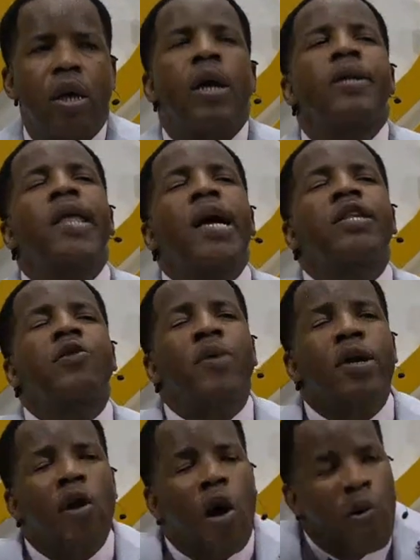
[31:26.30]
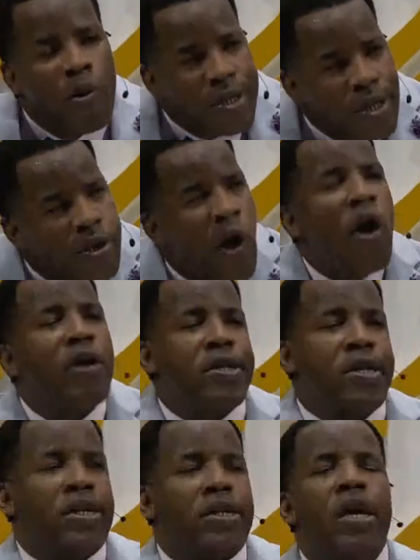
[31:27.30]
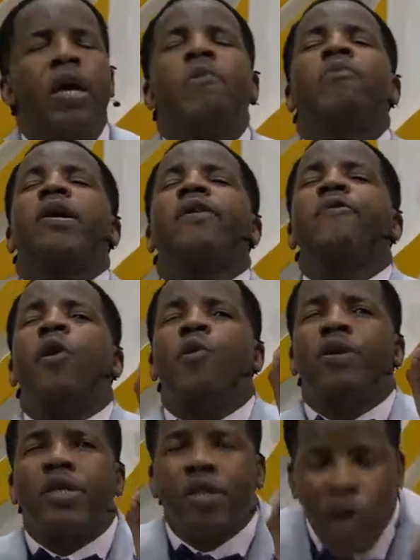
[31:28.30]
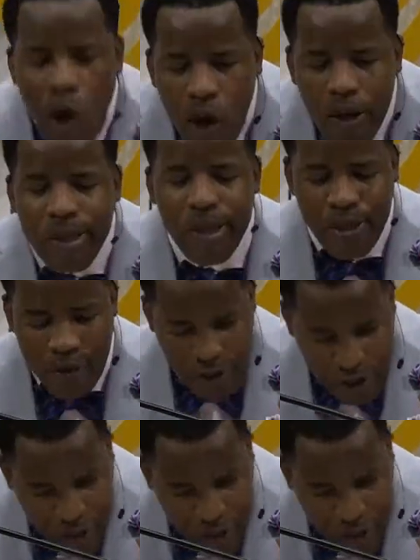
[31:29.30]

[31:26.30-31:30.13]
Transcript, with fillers: That's where our thought is. But if our thought is on